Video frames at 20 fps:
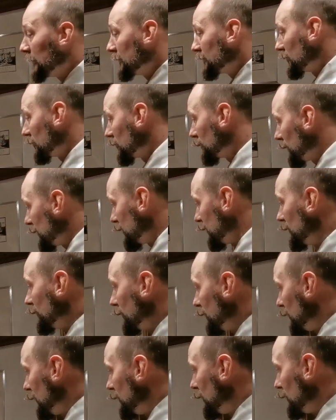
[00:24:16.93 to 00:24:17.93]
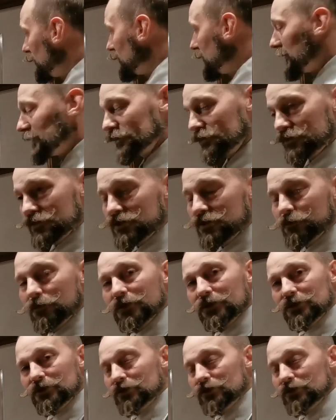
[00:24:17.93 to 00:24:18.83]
So especially when you use this armor,